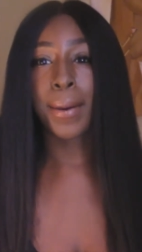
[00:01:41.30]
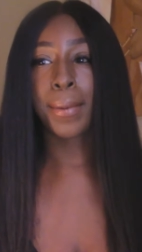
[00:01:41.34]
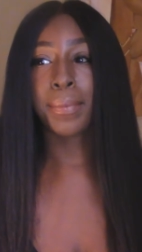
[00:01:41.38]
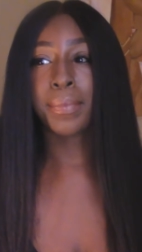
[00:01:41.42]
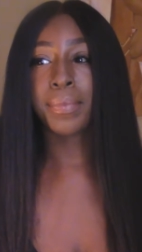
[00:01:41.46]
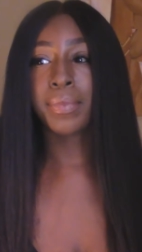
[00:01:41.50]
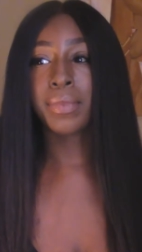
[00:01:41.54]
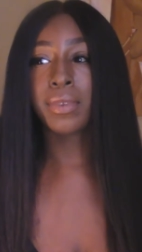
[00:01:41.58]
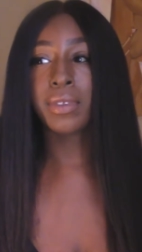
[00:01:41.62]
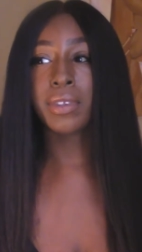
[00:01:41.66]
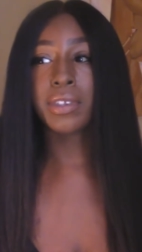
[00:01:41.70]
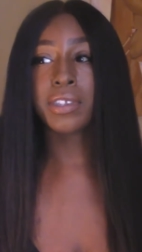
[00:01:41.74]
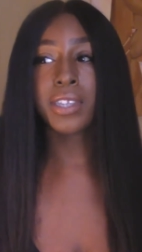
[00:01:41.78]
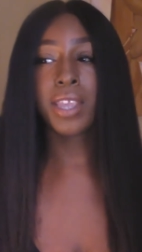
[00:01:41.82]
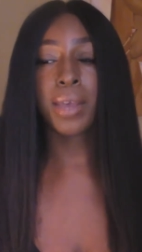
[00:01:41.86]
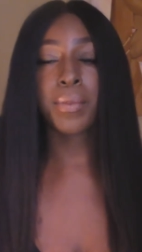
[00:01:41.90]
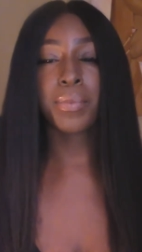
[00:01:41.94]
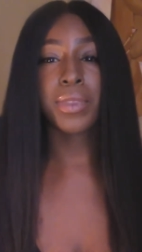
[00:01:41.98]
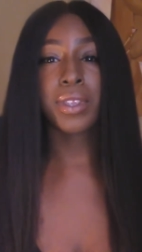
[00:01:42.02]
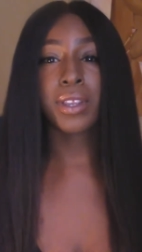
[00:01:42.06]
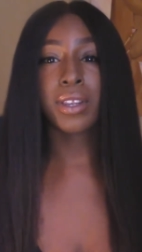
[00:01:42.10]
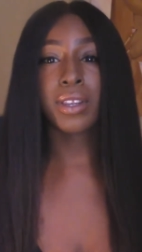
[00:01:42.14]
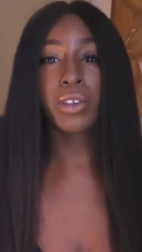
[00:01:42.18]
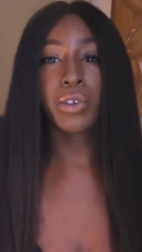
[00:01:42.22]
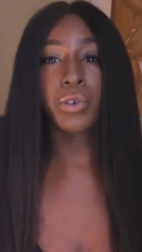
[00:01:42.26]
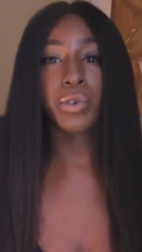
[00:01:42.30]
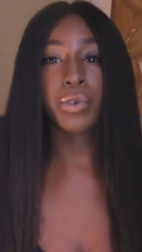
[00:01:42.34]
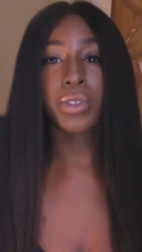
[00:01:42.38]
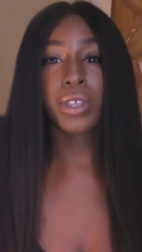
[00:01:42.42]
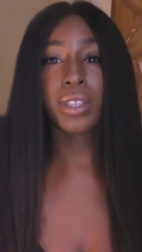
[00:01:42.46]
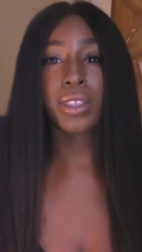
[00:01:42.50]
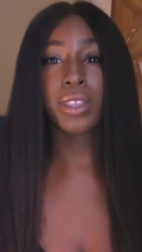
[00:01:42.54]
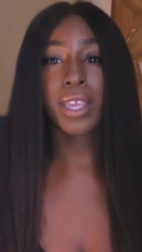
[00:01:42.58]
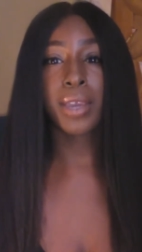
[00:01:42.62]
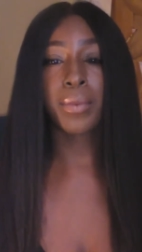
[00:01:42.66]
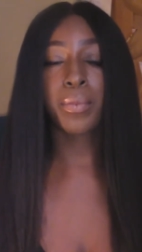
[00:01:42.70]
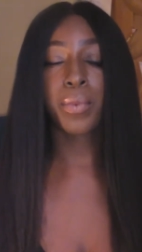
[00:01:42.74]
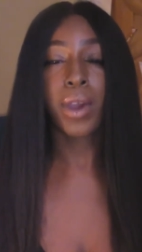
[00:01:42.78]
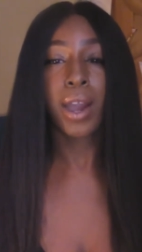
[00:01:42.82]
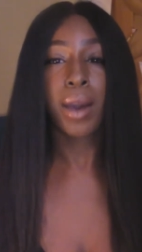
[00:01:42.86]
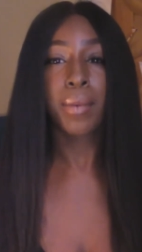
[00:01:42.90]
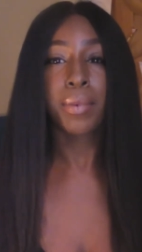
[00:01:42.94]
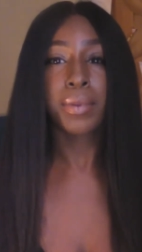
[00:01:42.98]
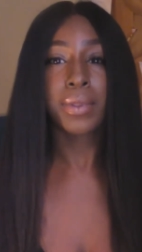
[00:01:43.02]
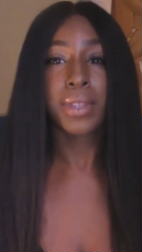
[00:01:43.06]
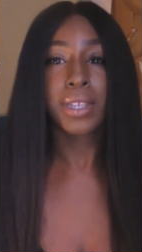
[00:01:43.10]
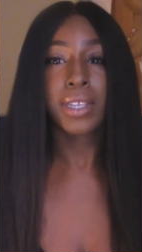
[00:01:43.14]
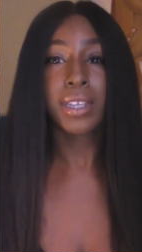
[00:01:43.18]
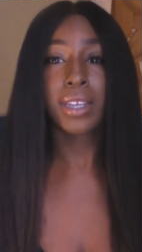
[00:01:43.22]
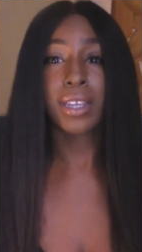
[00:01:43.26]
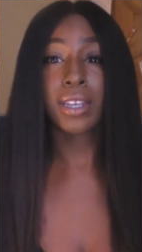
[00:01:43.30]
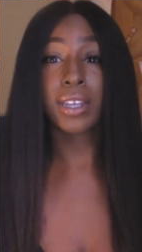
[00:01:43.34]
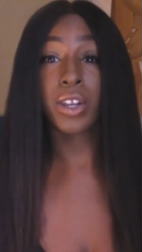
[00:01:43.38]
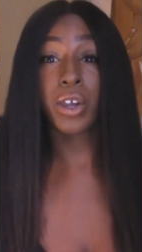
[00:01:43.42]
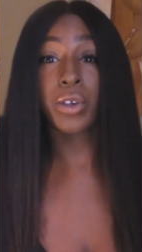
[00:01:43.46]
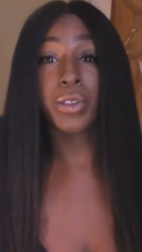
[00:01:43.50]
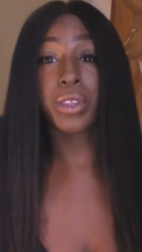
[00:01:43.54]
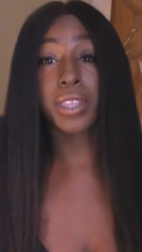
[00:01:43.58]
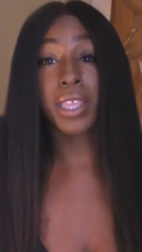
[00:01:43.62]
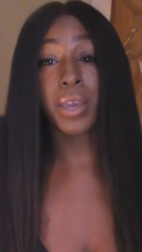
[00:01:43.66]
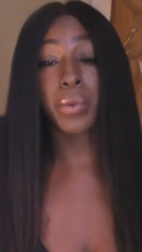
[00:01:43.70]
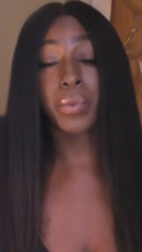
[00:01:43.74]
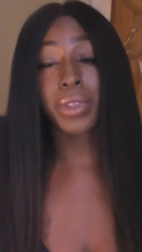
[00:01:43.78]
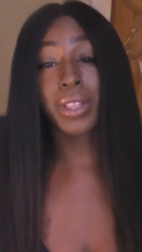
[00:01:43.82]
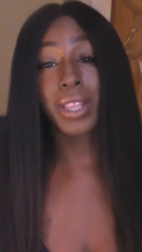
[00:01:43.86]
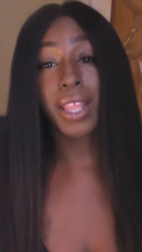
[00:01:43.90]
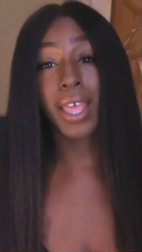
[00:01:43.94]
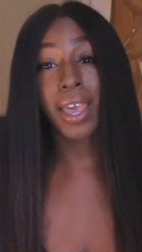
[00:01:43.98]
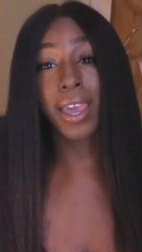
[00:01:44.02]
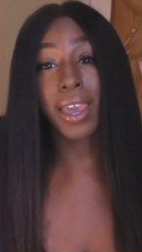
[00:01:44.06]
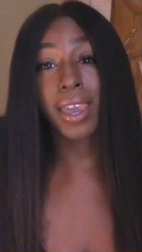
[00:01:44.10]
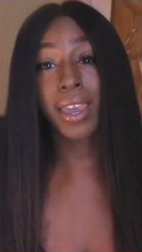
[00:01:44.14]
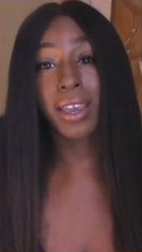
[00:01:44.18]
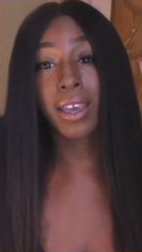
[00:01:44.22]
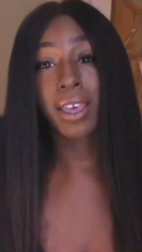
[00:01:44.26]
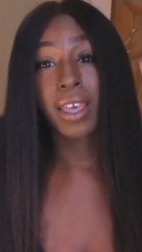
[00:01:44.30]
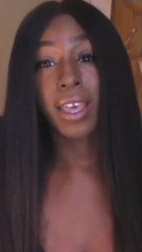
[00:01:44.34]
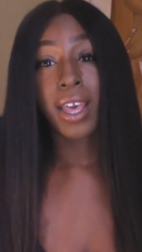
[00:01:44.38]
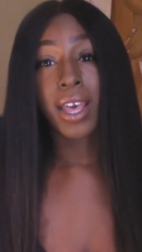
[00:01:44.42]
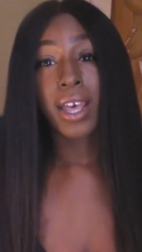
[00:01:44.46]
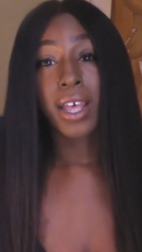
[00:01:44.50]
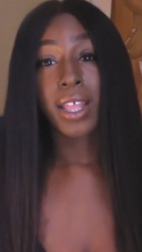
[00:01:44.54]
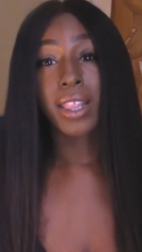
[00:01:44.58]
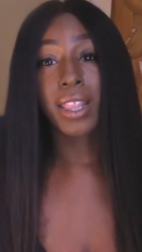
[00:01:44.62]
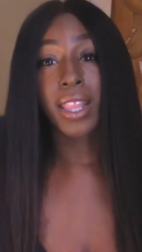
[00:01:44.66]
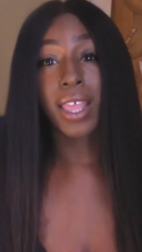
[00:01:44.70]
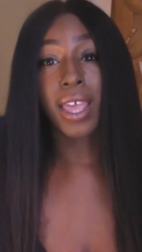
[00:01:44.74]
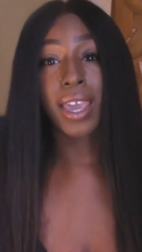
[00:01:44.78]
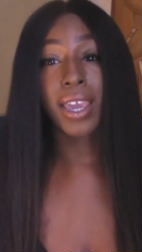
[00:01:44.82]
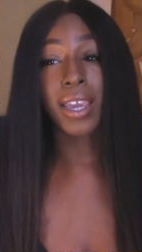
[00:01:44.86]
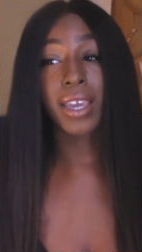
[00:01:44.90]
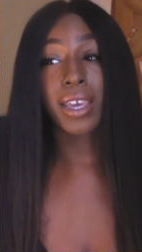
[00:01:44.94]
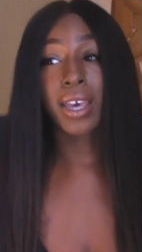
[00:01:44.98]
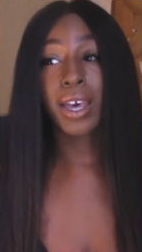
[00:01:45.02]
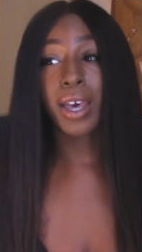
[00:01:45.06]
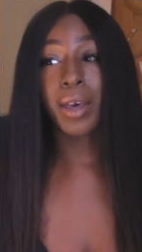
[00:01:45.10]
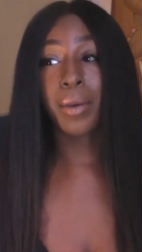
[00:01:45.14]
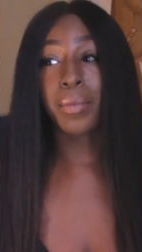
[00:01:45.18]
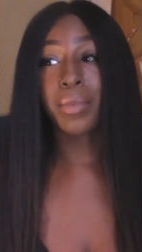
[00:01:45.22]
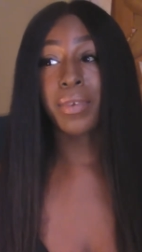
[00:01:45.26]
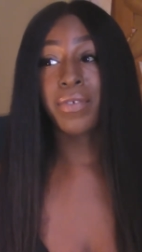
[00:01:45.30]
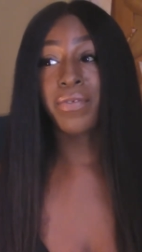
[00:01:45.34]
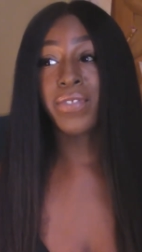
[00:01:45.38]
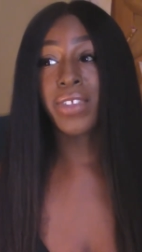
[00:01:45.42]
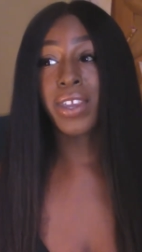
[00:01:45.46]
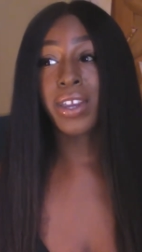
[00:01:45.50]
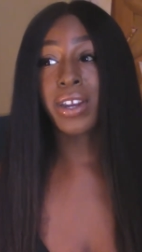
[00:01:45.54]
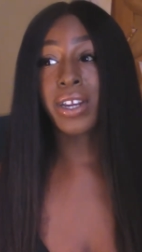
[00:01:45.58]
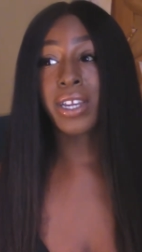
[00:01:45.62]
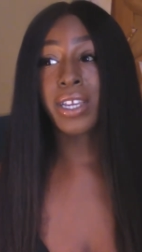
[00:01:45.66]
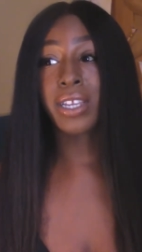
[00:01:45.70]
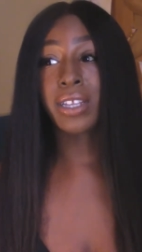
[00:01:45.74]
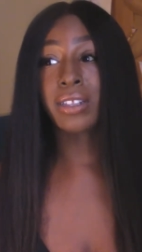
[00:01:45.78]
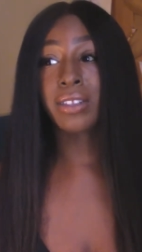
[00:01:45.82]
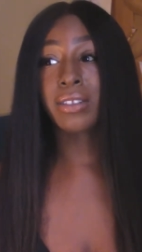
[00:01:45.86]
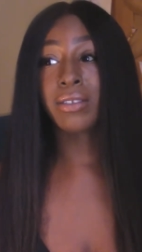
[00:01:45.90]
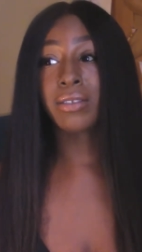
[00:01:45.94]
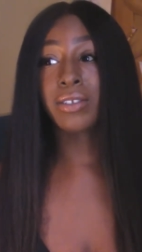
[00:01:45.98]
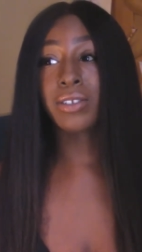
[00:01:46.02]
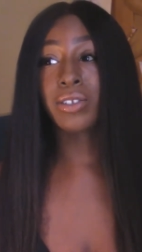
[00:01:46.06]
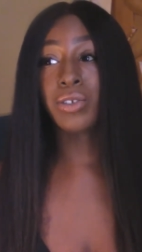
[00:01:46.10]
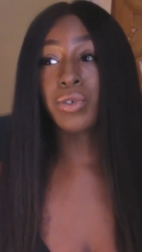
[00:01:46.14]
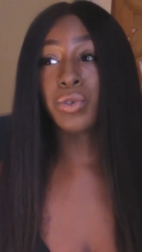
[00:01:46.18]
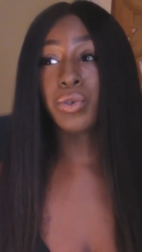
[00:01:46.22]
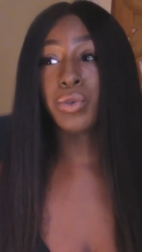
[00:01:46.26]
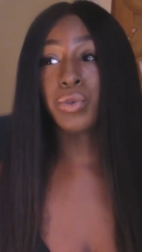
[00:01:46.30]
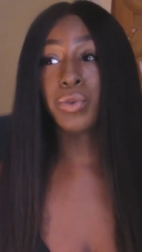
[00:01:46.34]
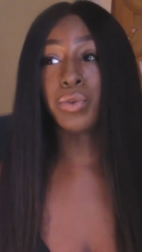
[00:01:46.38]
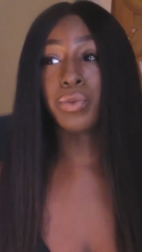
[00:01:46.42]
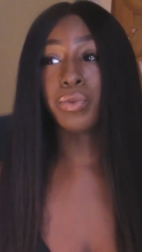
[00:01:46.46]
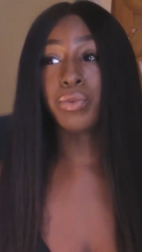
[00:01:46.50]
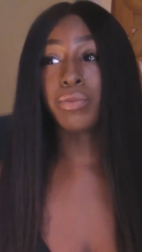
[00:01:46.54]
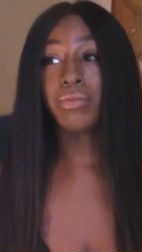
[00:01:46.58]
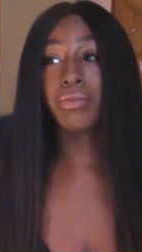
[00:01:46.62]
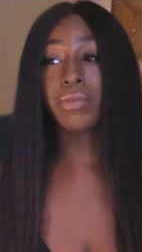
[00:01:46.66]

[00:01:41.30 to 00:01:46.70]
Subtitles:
something new that they probably didn't know that they would like if they're into